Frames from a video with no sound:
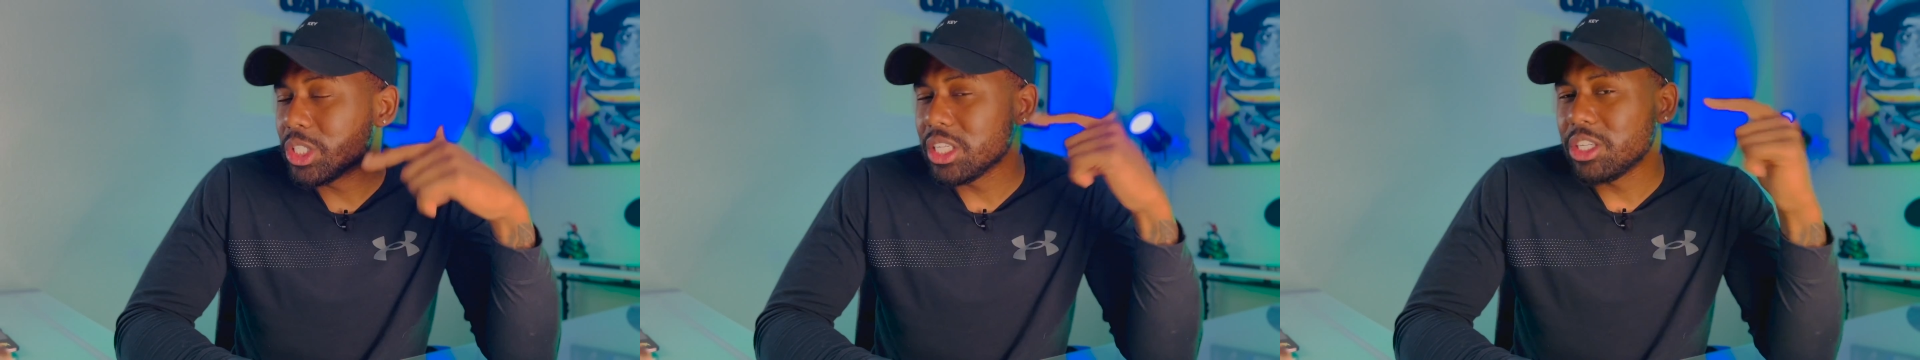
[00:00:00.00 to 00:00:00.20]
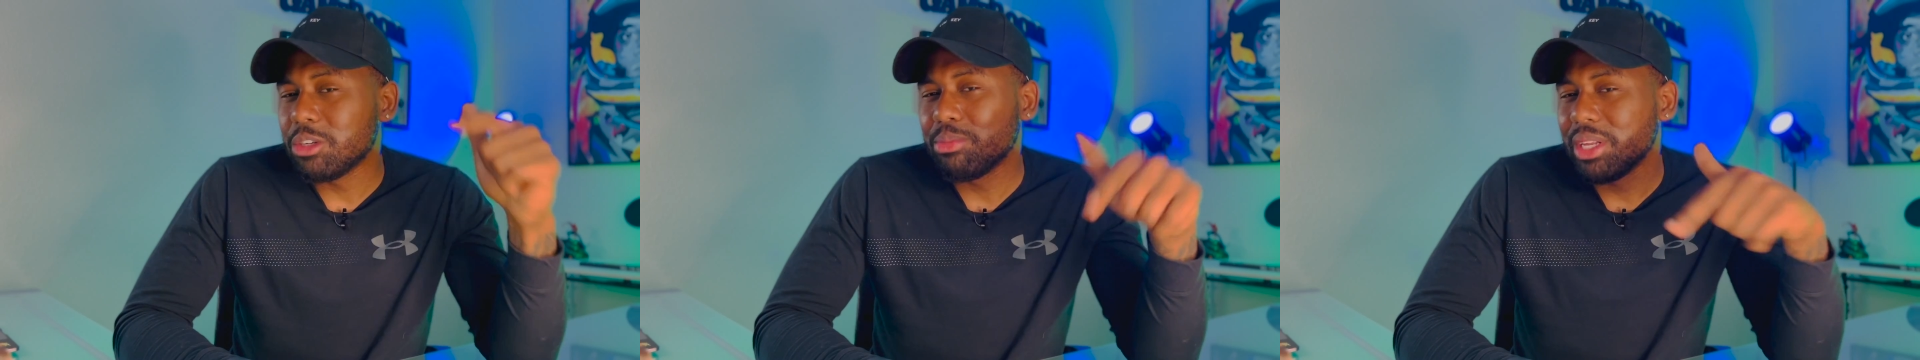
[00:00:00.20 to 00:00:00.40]
a
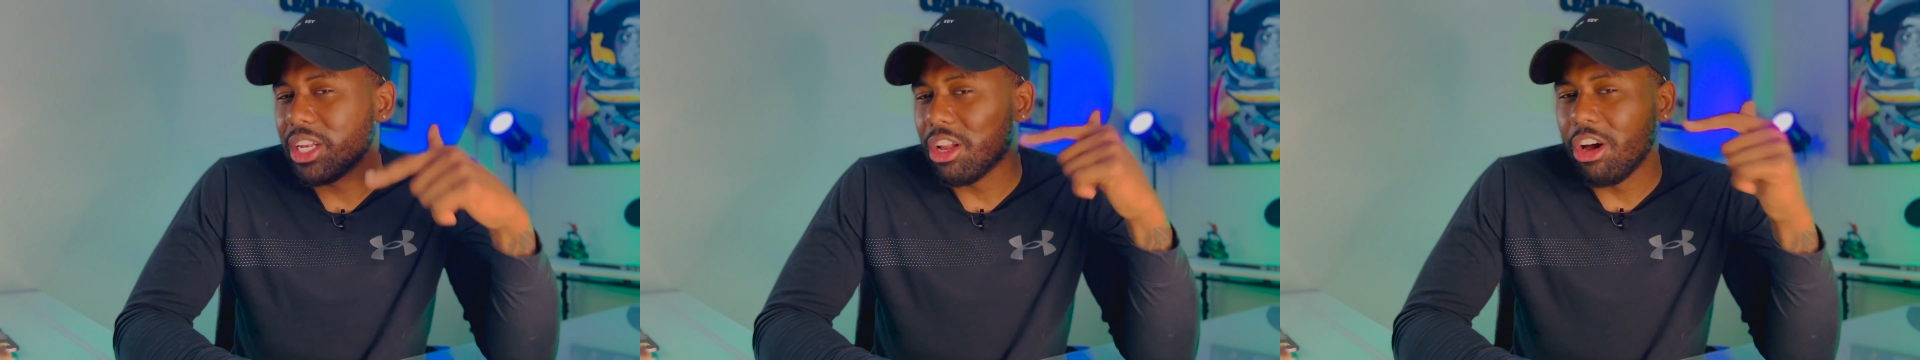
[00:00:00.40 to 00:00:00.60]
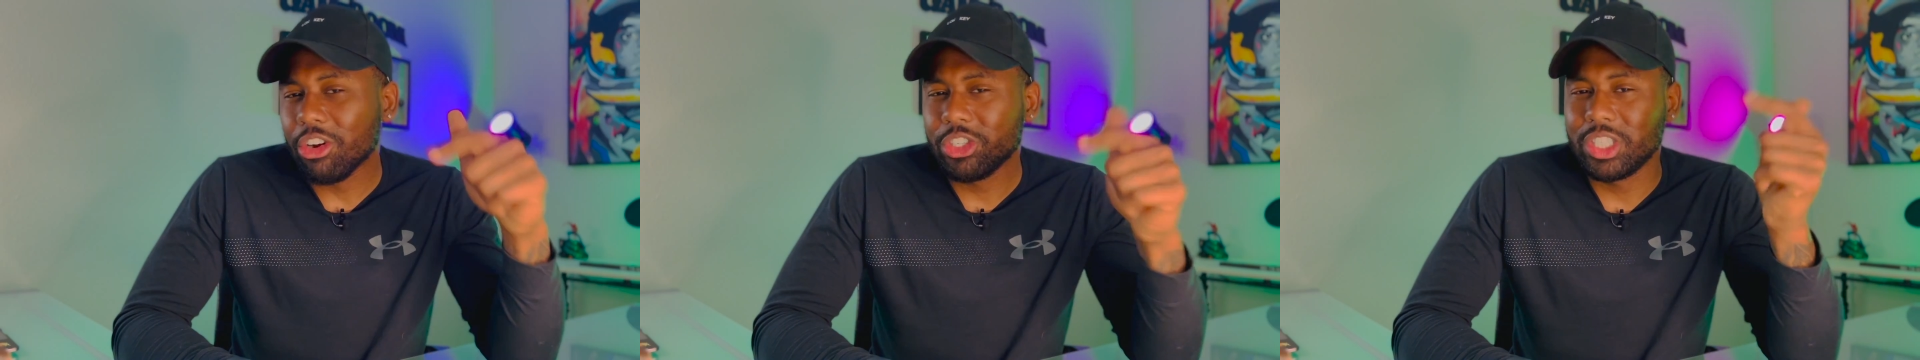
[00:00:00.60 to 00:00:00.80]
little bit
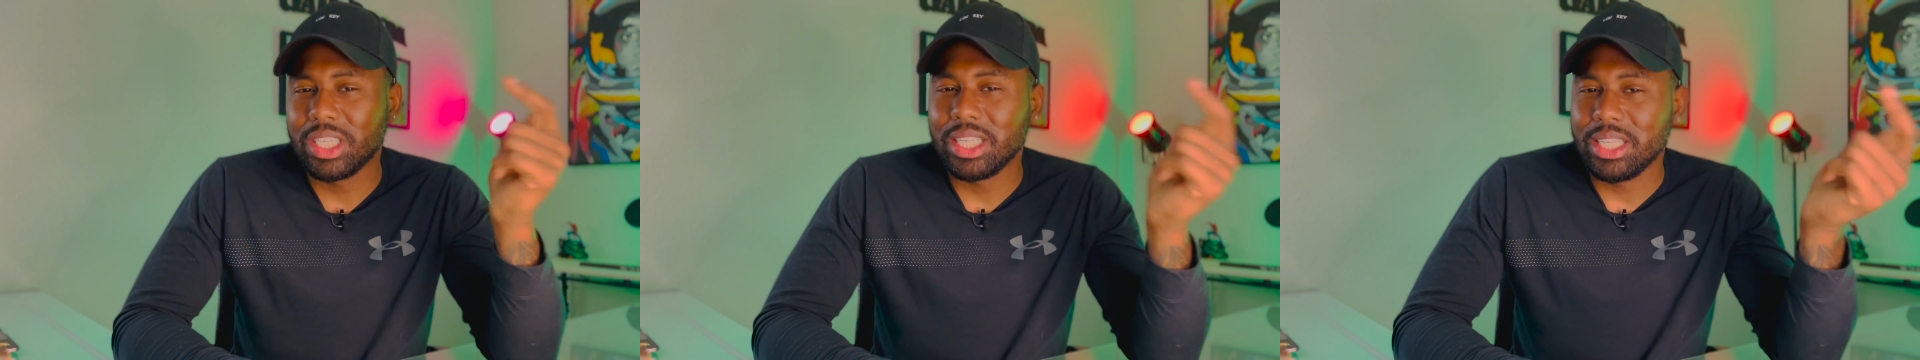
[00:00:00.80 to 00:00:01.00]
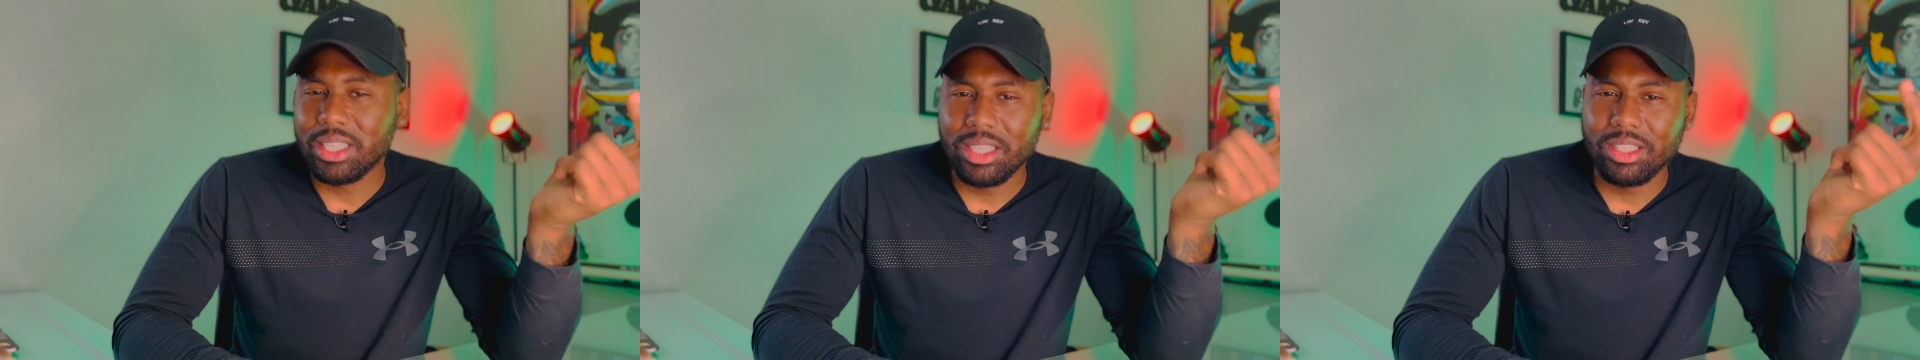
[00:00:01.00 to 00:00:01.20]
longer than
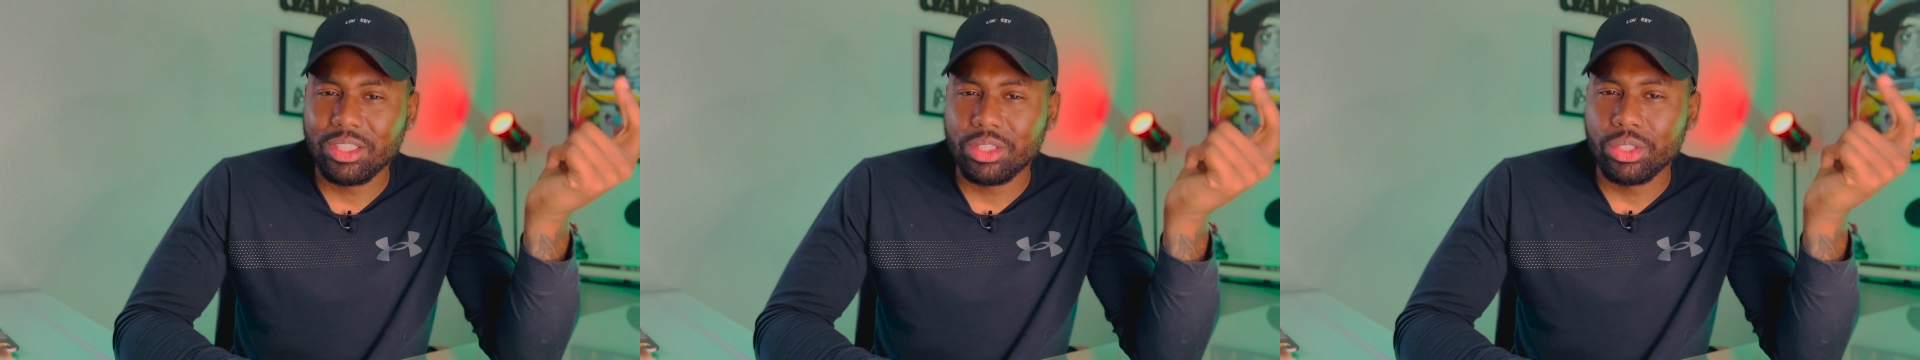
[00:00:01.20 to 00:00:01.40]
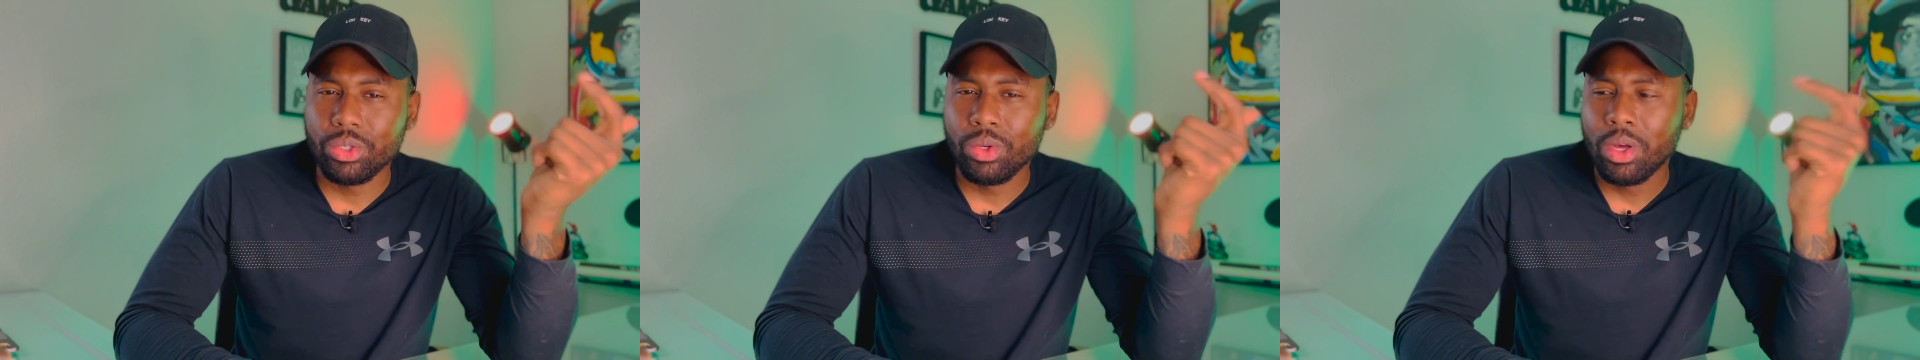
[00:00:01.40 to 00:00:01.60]
it needs
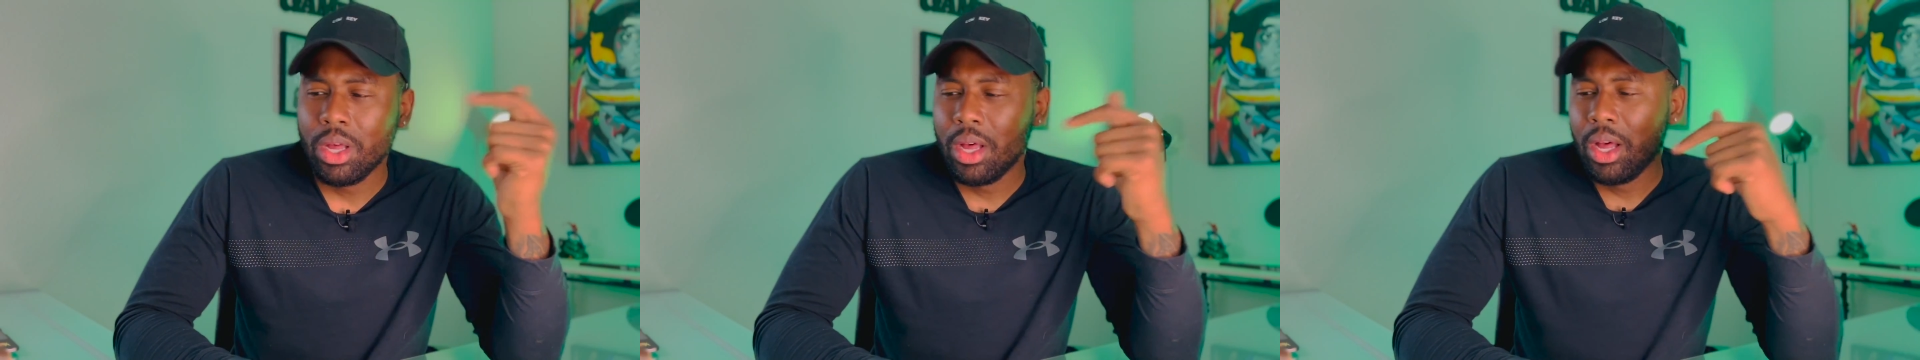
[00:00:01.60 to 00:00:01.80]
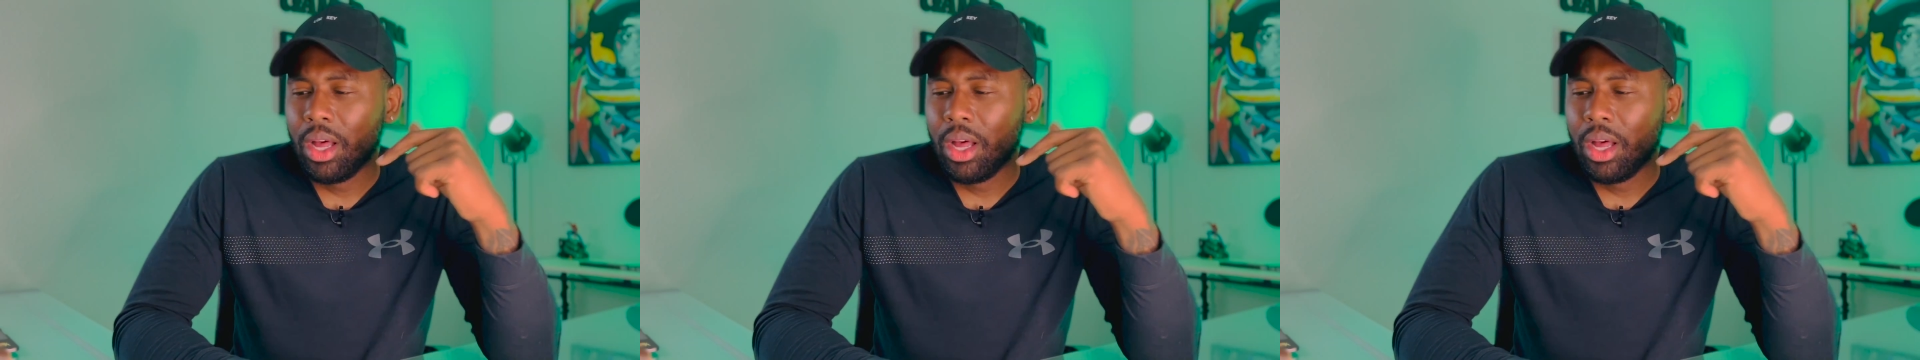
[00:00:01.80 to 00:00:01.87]
to.